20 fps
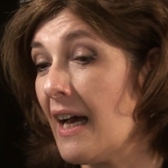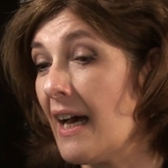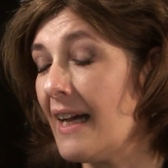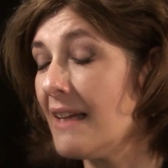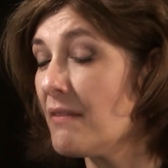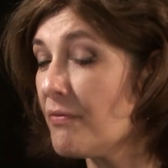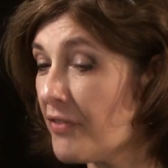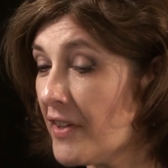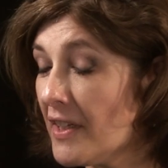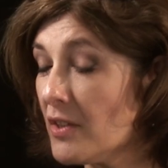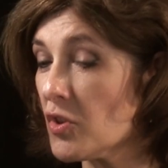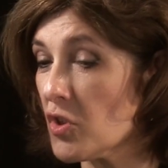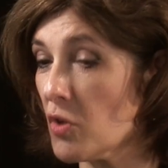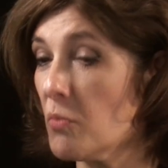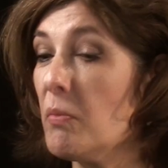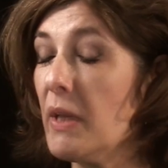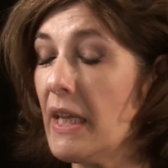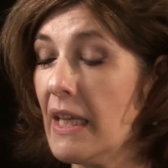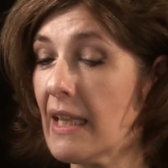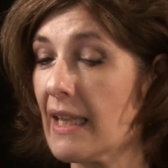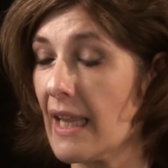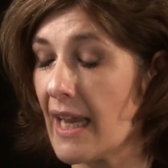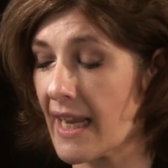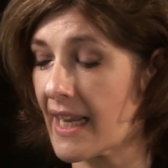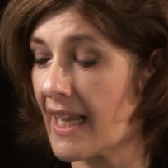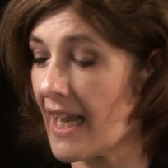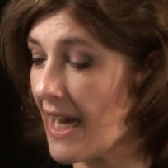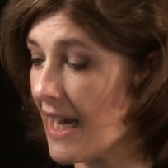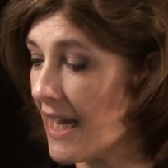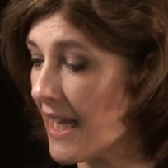it felt to me
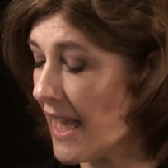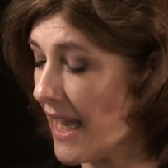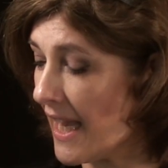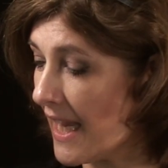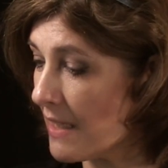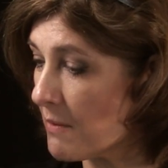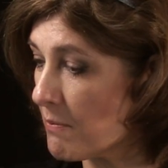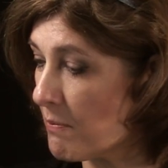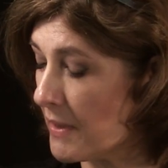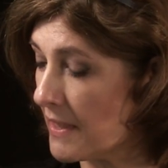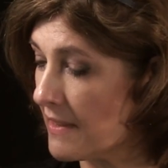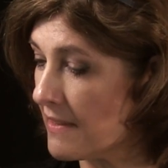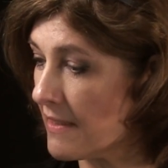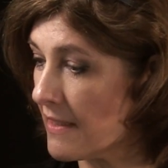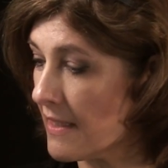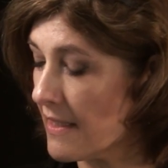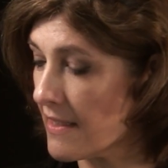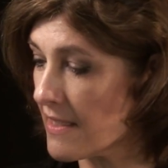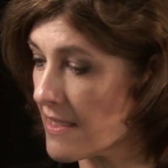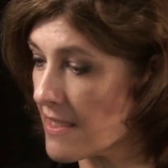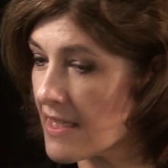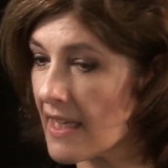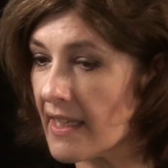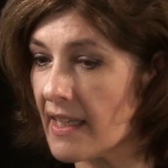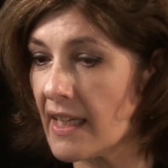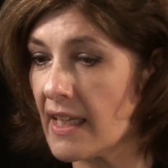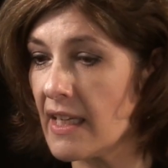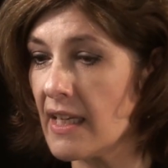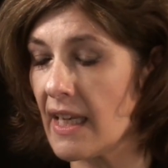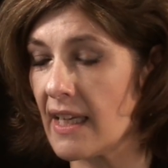like I had been
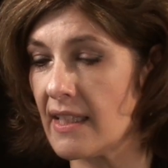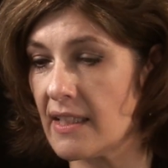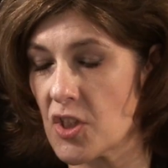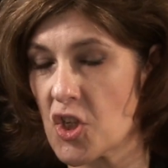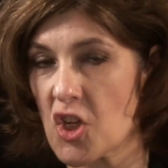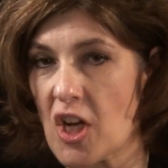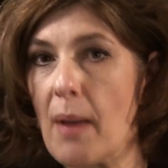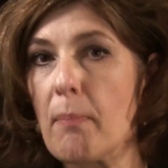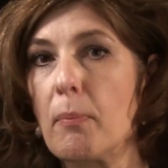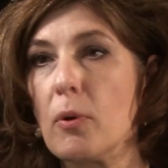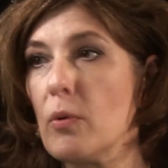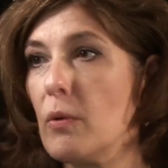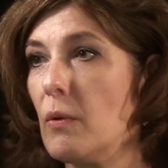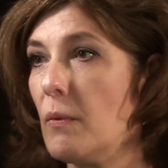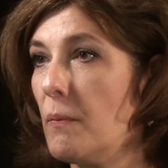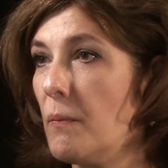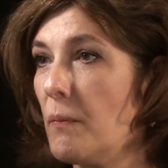sitting in the chapel